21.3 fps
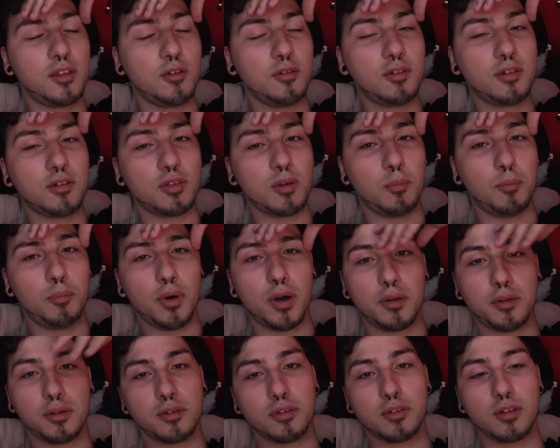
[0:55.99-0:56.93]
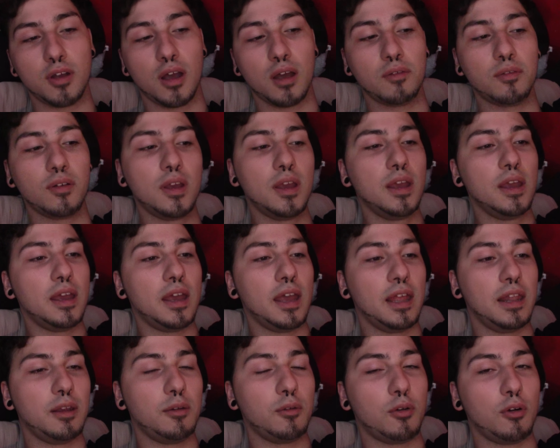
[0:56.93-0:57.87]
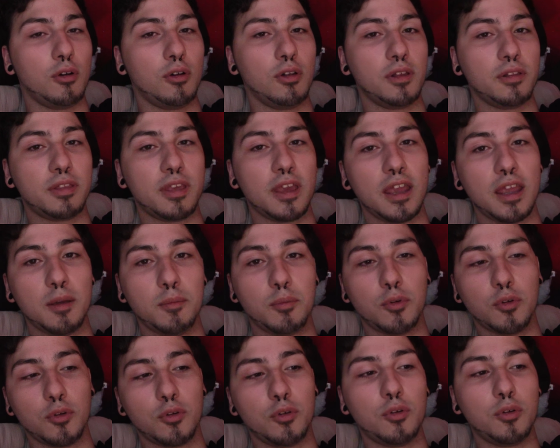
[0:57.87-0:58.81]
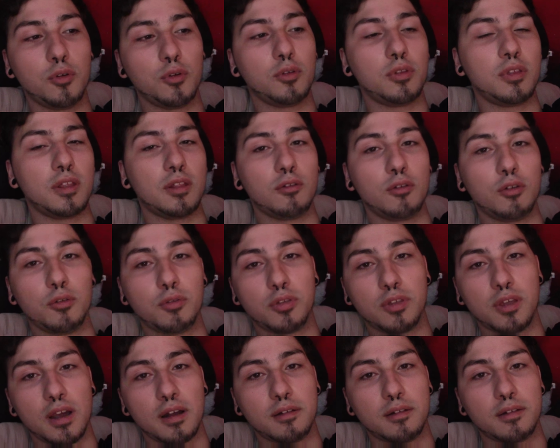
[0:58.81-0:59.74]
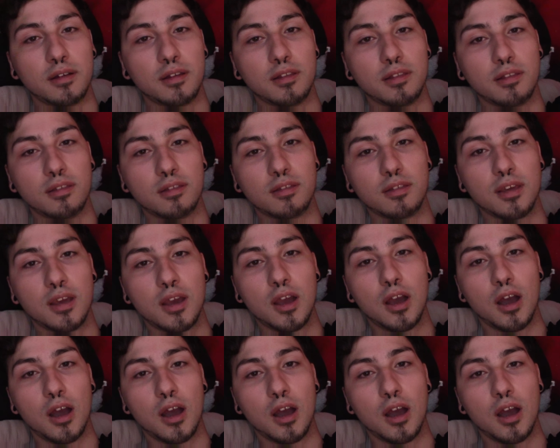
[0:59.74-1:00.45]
there was just a bunch of stuff, and they were all on tables in their own sections